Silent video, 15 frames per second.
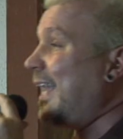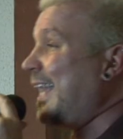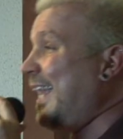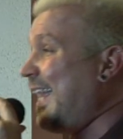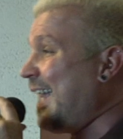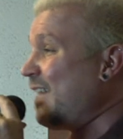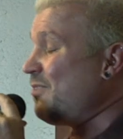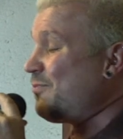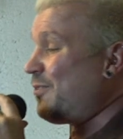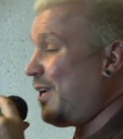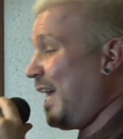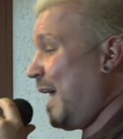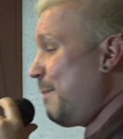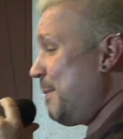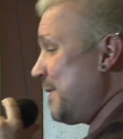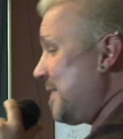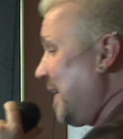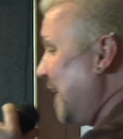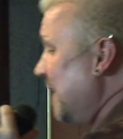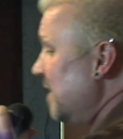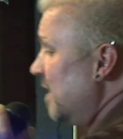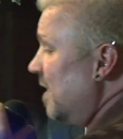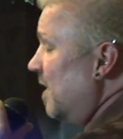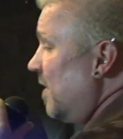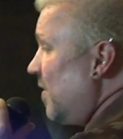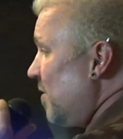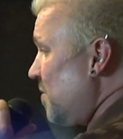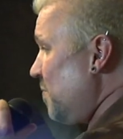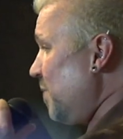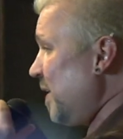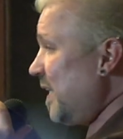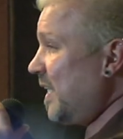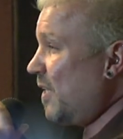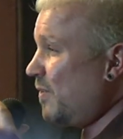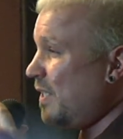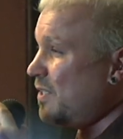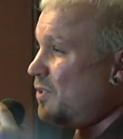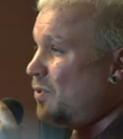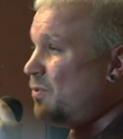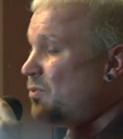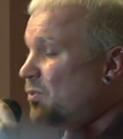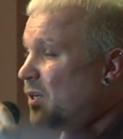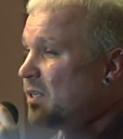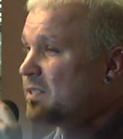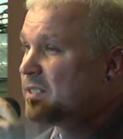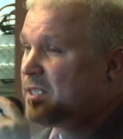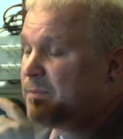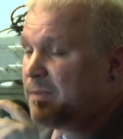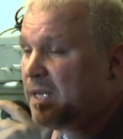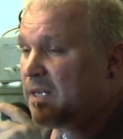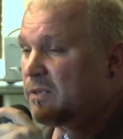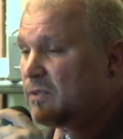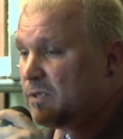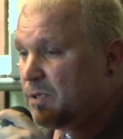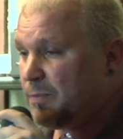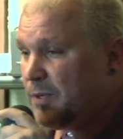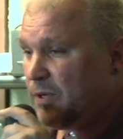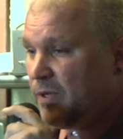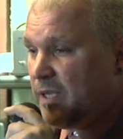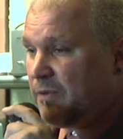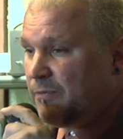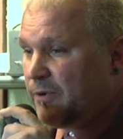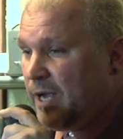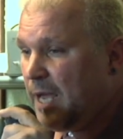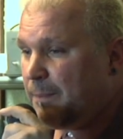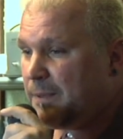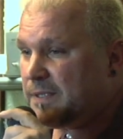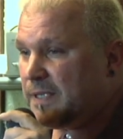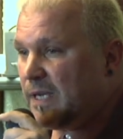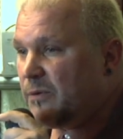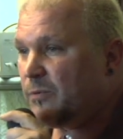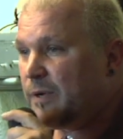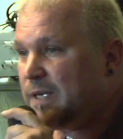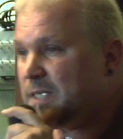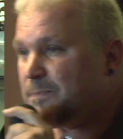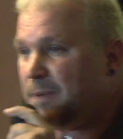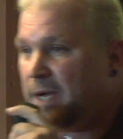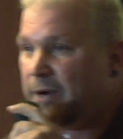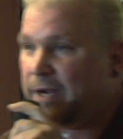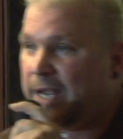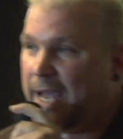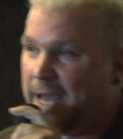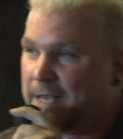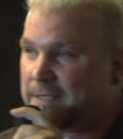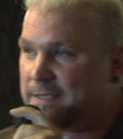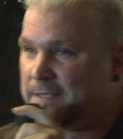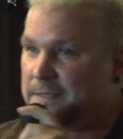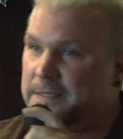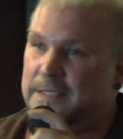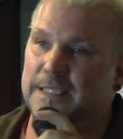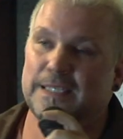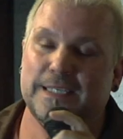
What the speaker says: and for appetite. There's really only 2 drugs in the medical community for appetite. One is Periactin.